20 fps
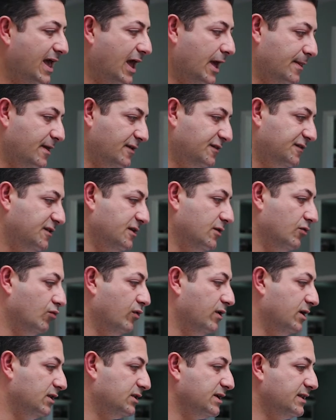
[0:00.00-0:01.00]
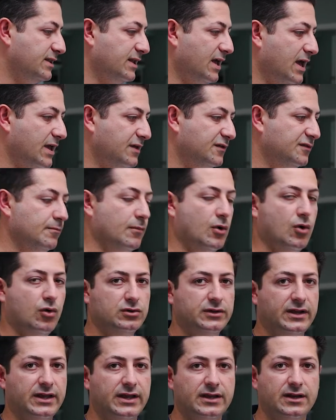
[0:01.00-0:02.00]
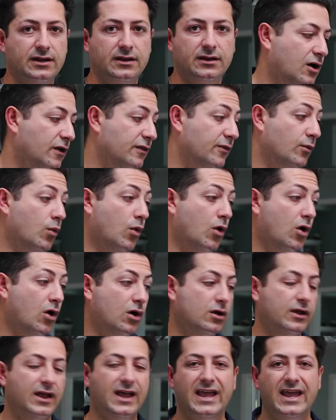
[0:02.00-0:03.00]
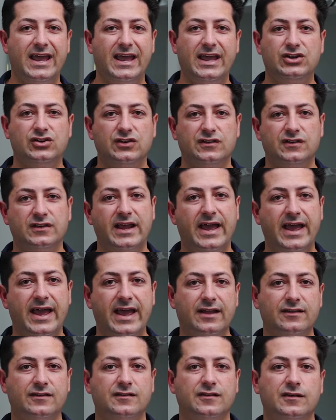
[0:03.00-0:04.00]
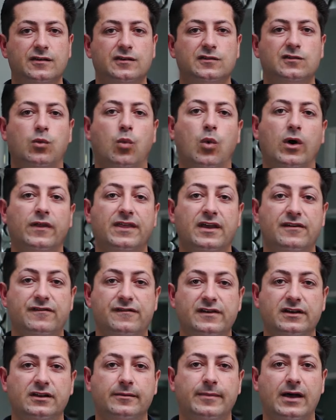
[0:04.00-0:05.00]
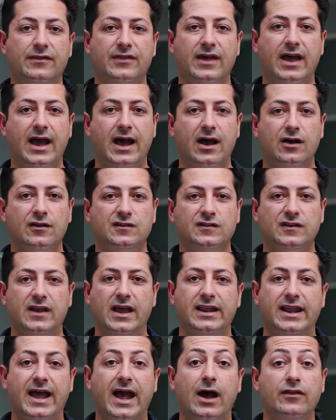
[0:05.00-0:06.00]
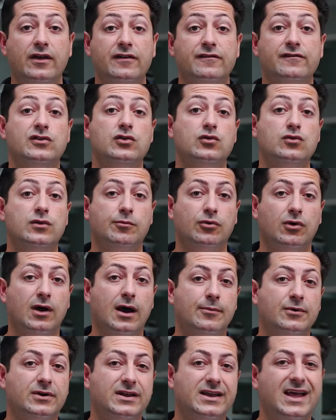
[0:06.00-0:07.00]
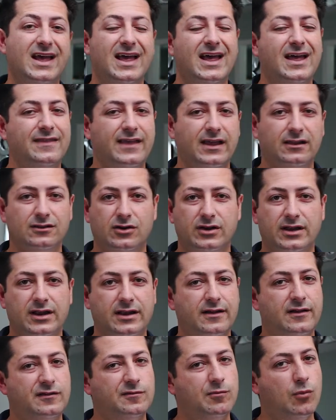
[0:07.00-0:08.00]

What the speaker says: and they see a really nice molding on the wall, it just enhances what they feel about the house and how they view the property. They look at it as